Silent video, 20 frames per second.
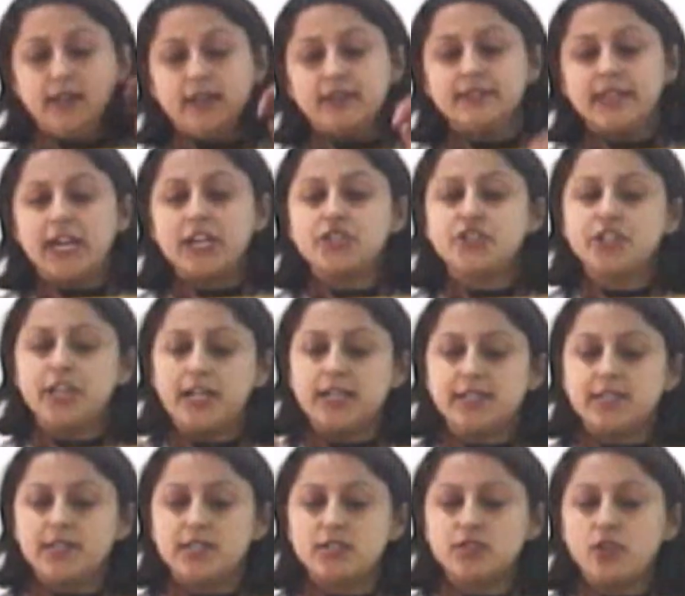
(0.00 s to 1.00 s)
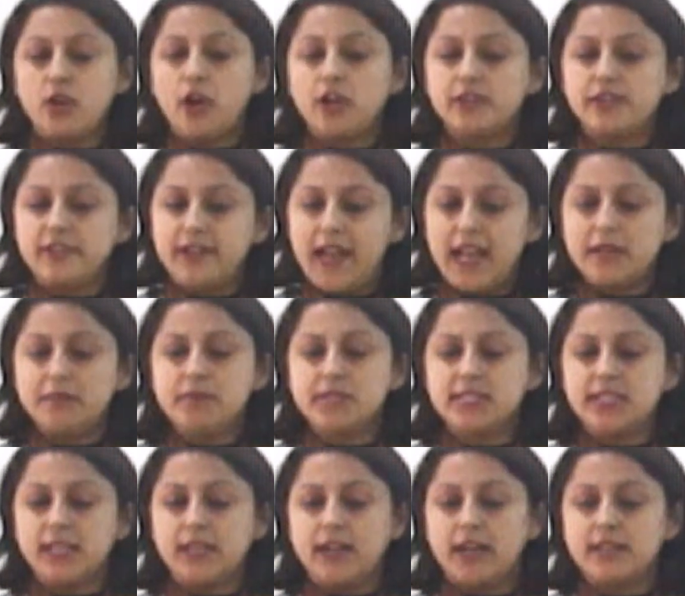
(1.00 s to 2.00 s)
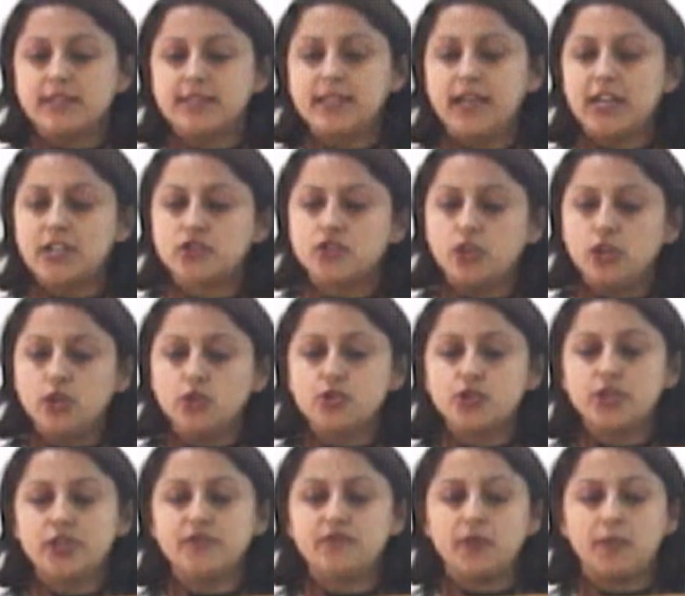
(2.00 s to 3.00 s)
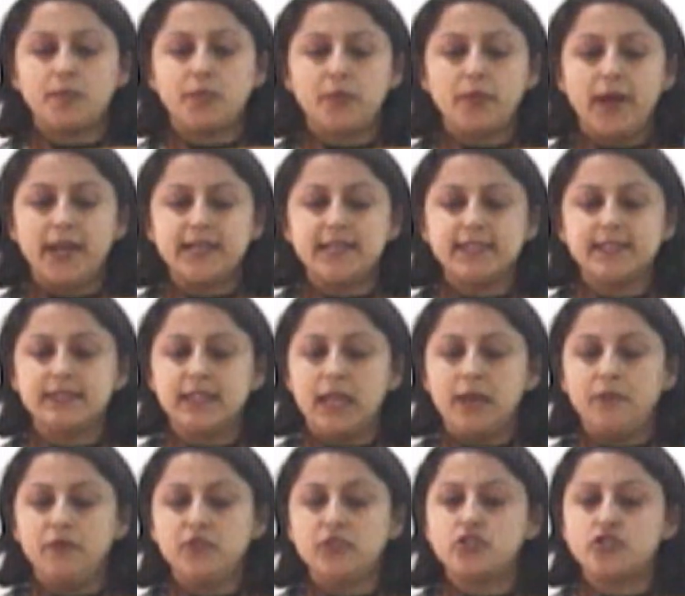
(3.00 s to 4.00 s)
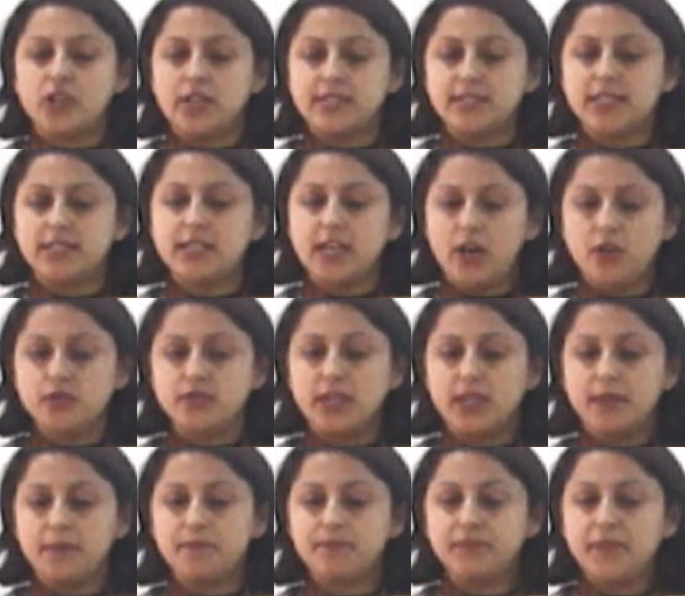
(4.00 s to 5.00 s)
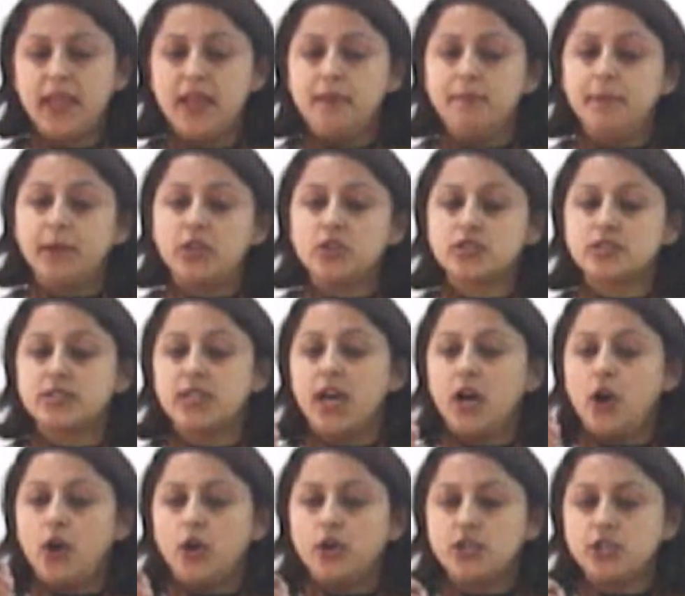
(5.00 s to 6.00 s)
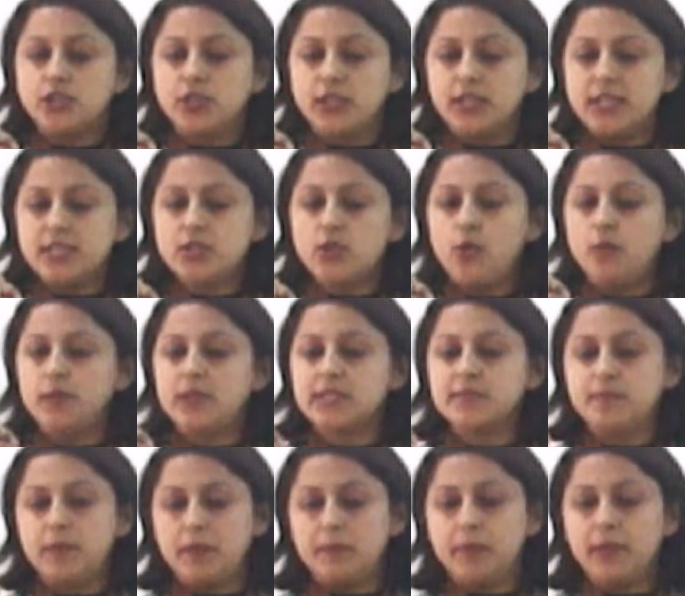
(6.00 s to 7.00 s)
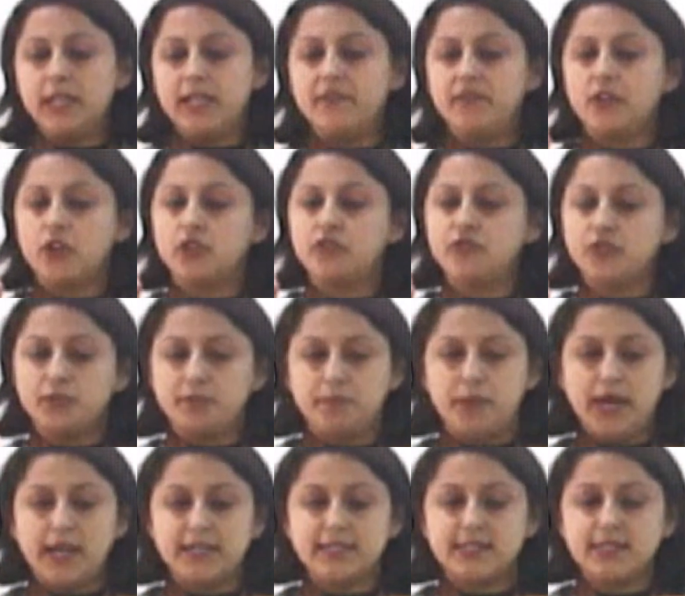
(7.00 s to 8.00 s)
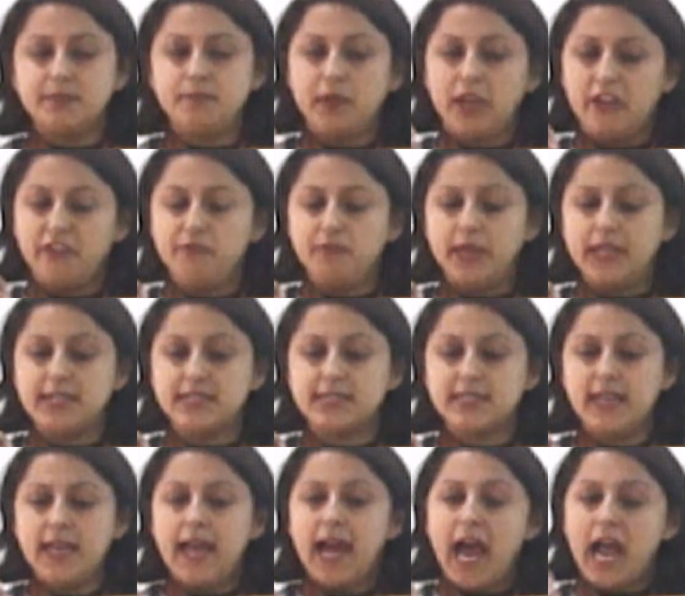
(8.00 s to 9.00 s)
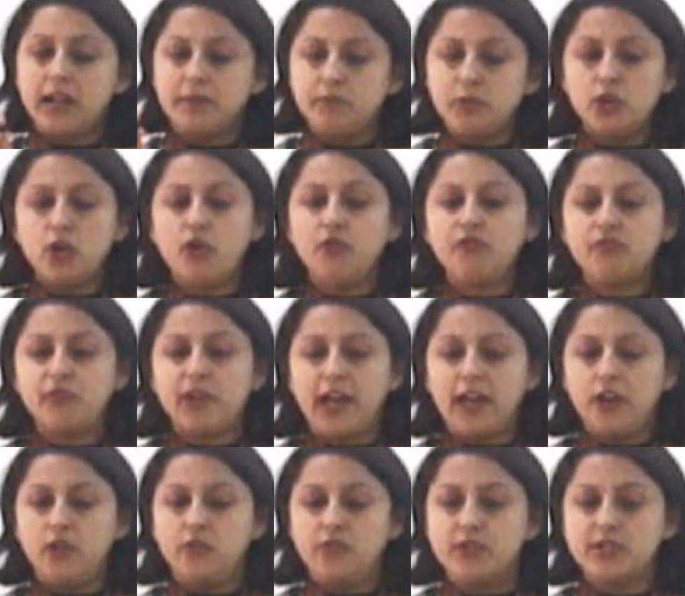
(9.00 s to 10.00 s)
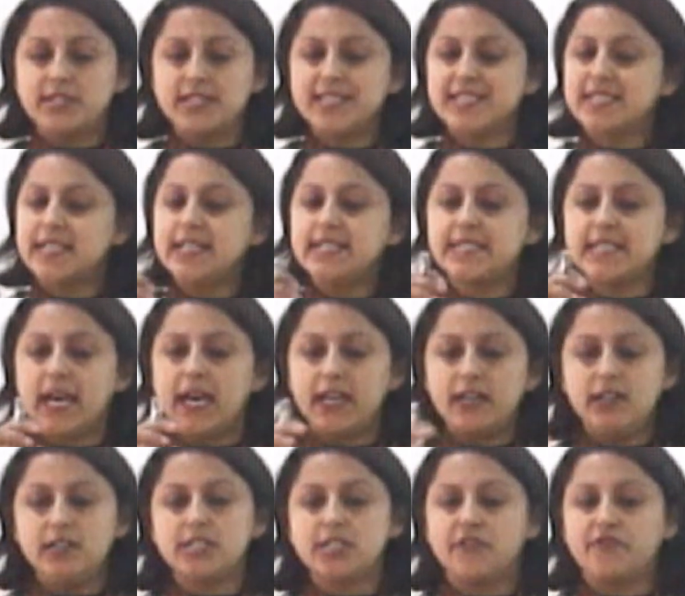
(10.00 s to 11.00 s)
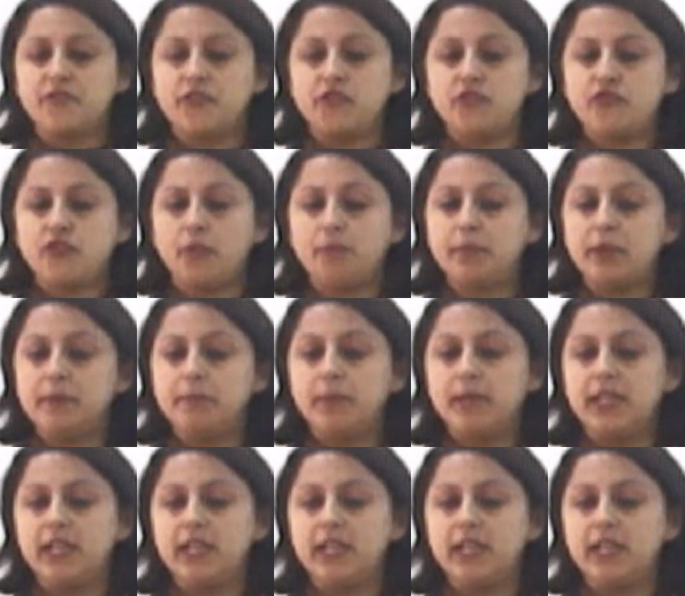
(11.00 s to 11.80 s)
Night shelters or the ranbaseras are solution for providing them with transient housing because these homeless people living on footpaths, pavements and below flyovers is entirely different from people